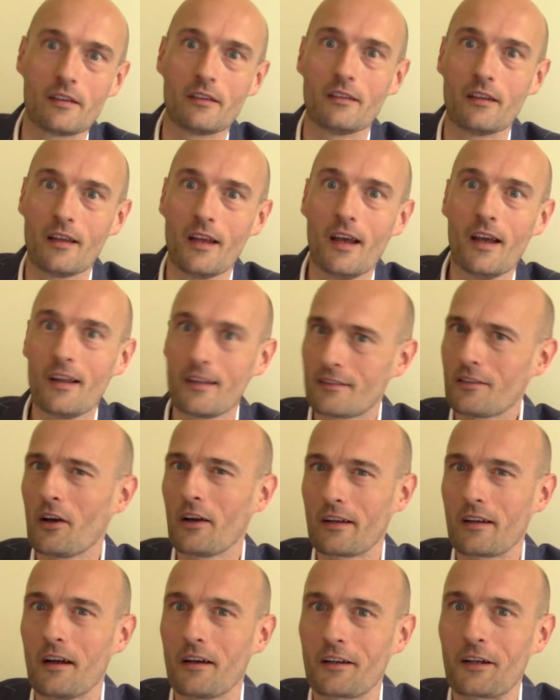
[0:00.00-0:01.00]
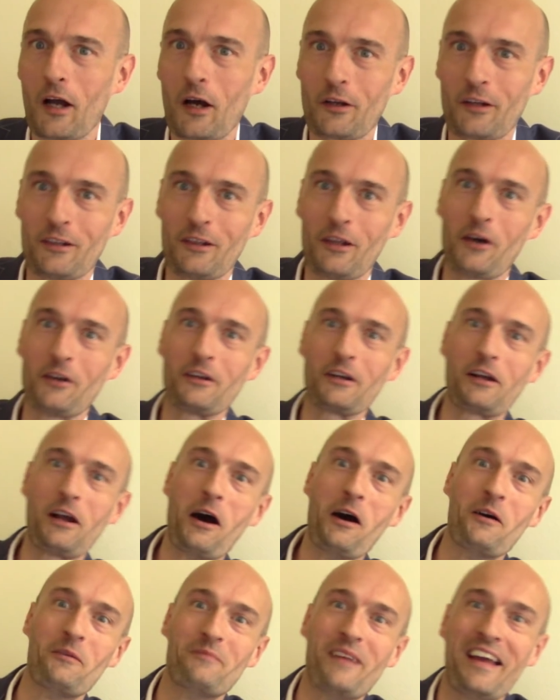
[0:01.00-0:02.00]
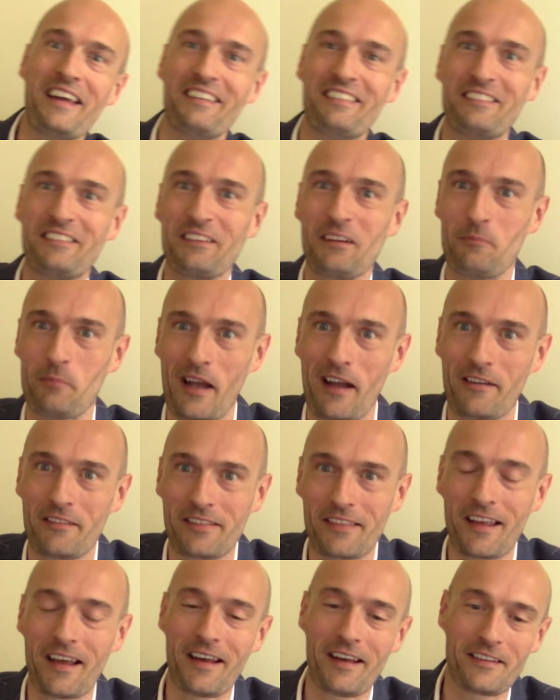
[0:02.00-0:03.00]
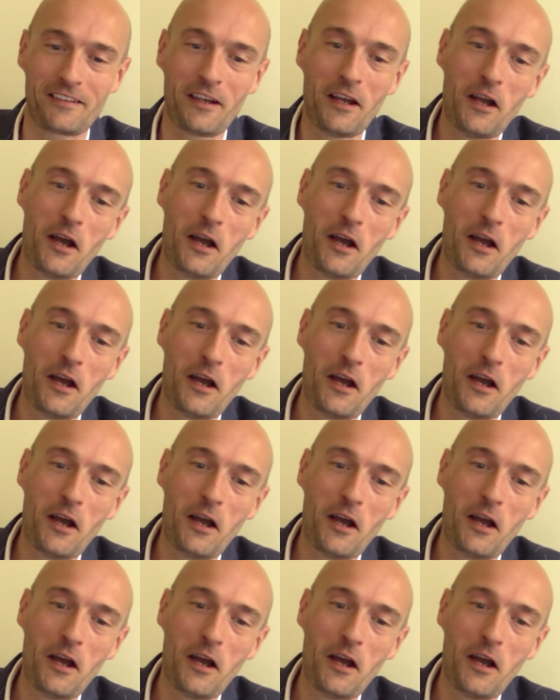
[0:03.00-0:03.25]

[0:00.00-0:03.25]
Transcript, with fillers: and so I got a lot of comments about that.